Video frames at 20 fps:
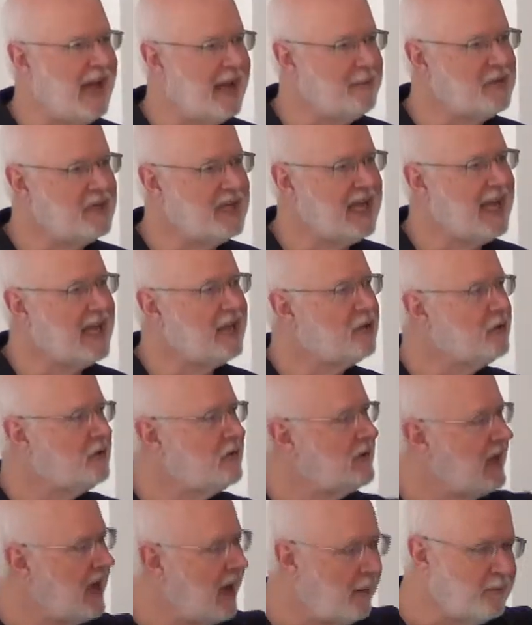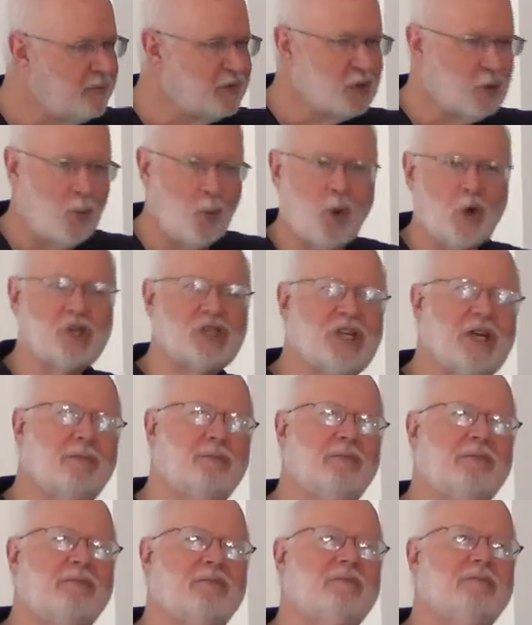time together, come to
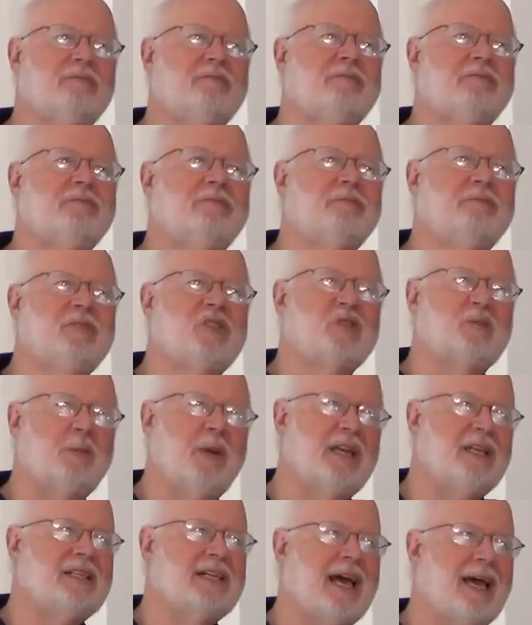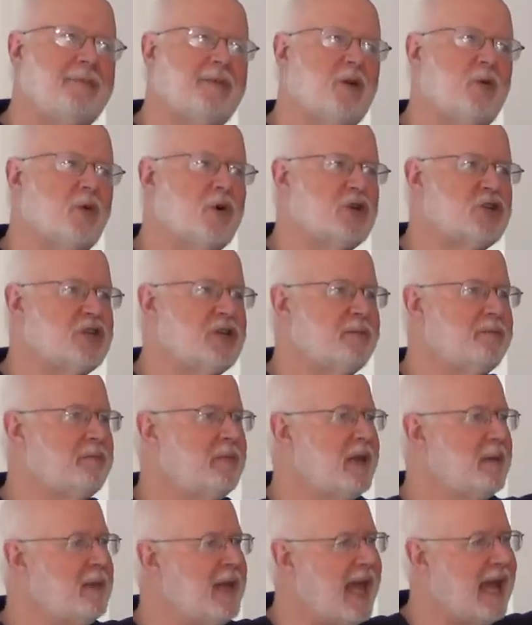worship, spend time in worship,
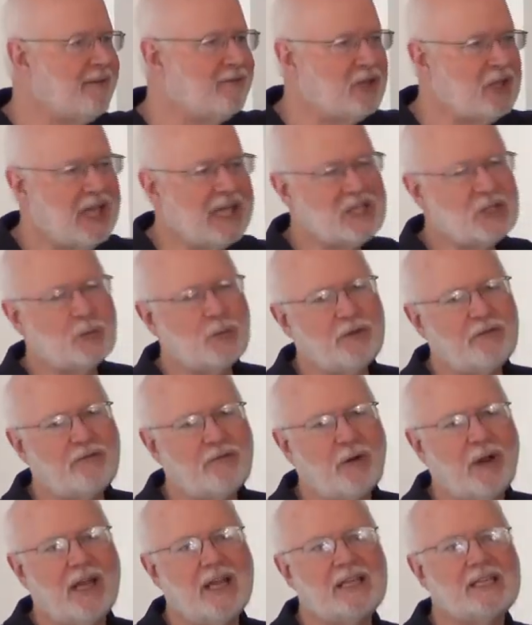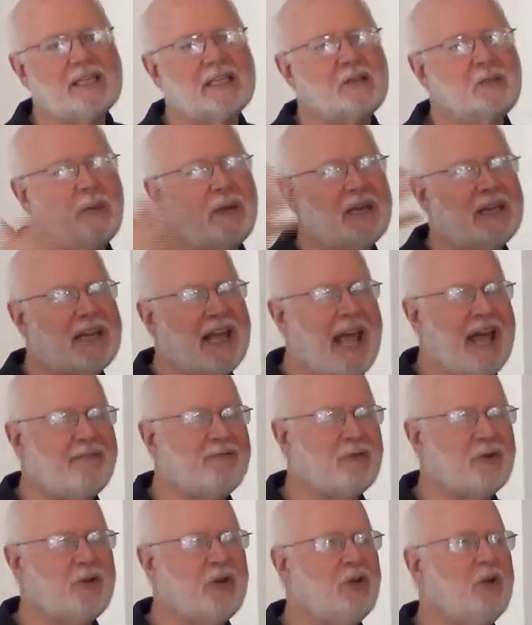maybe have lunch with friends, spend an
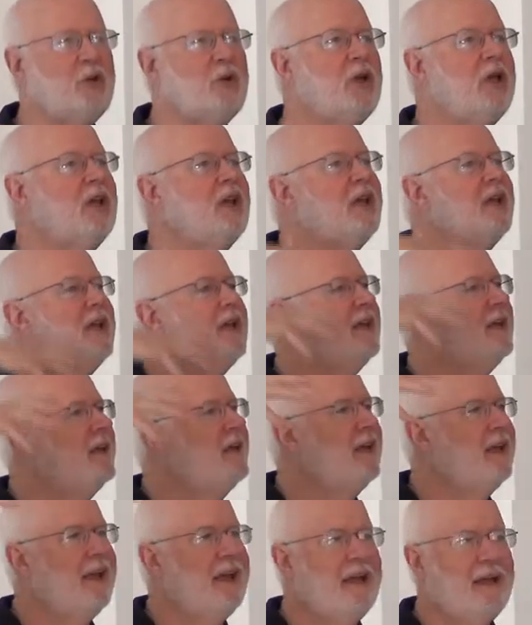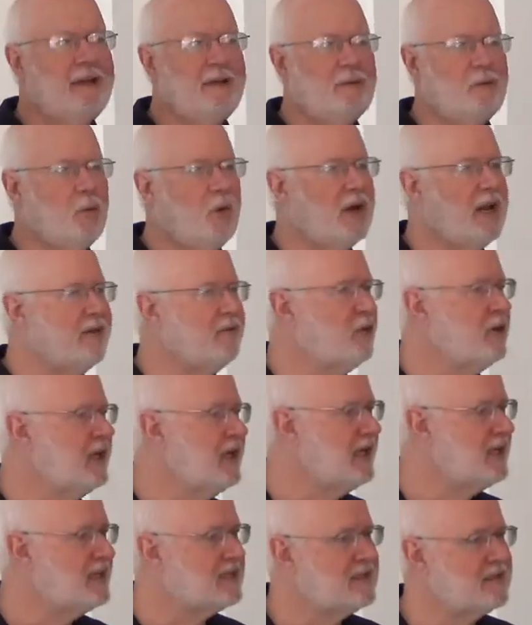afternoon, whatever
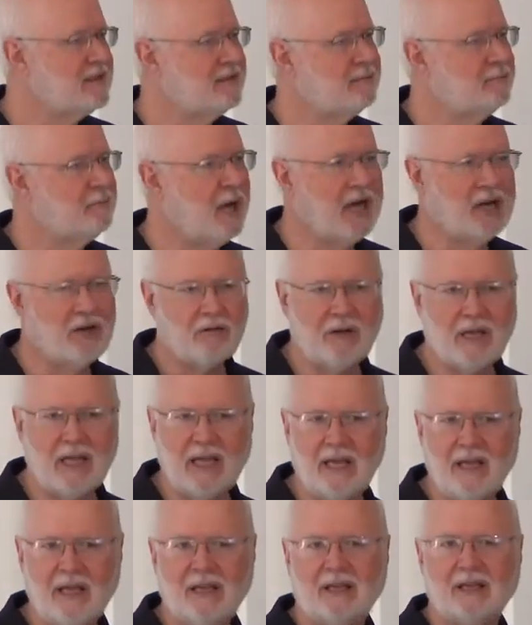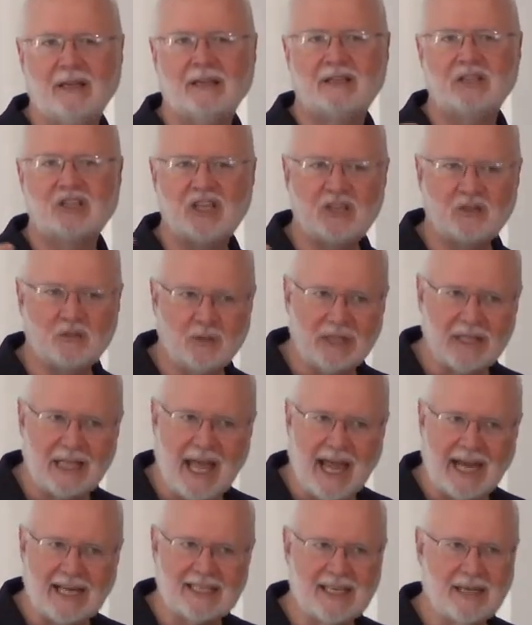it is, puttering, just
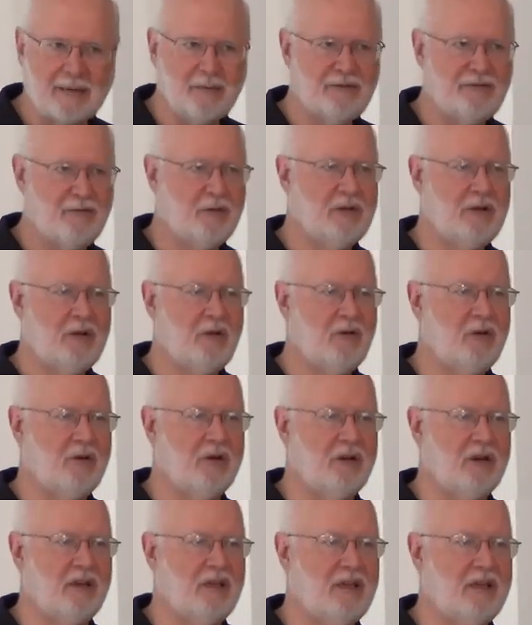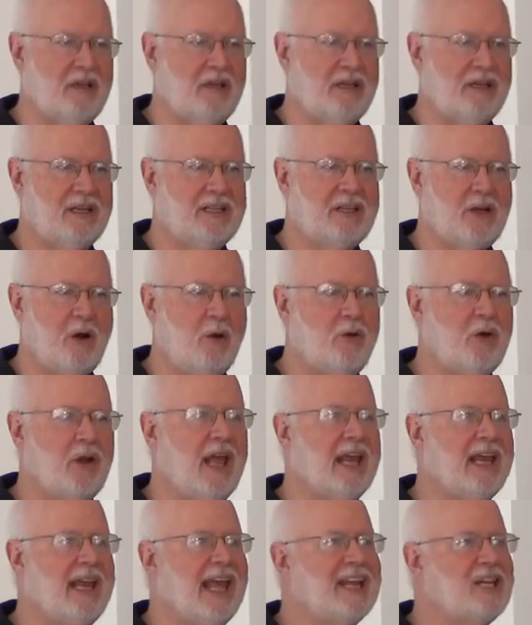relaxing before the Lord.
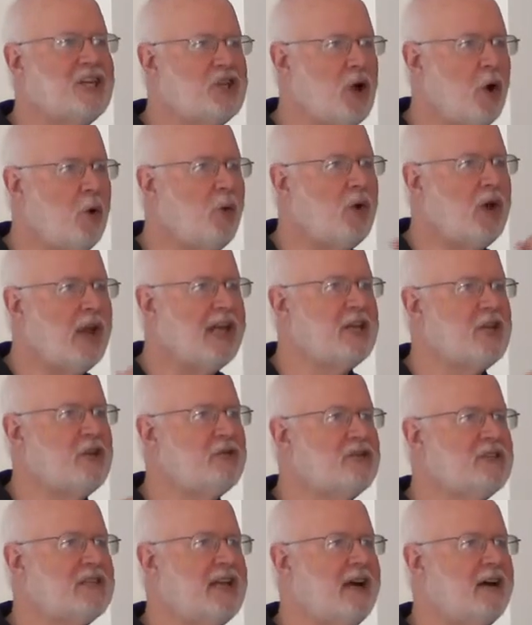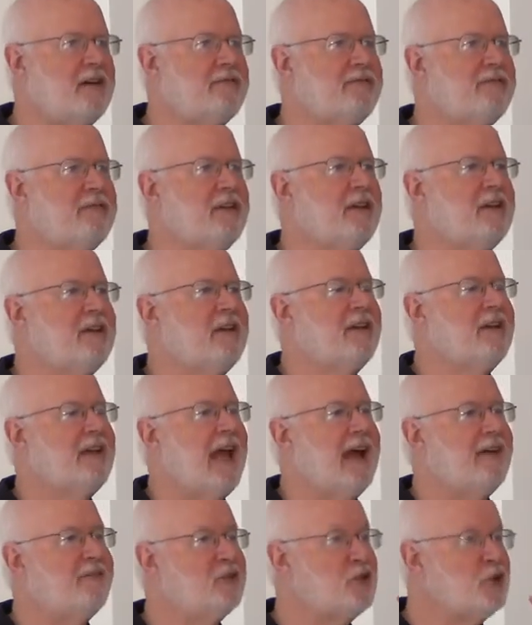Don't and, and don't let yourself
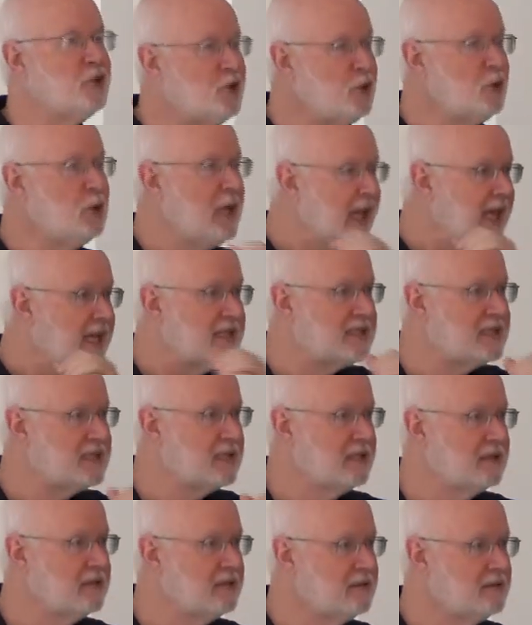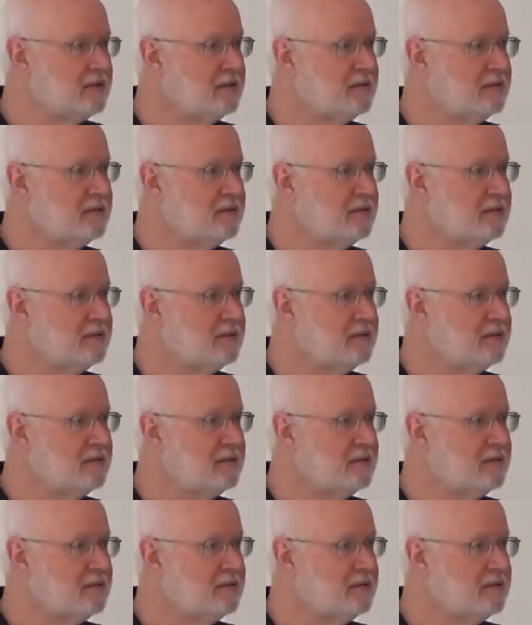have a to-do list.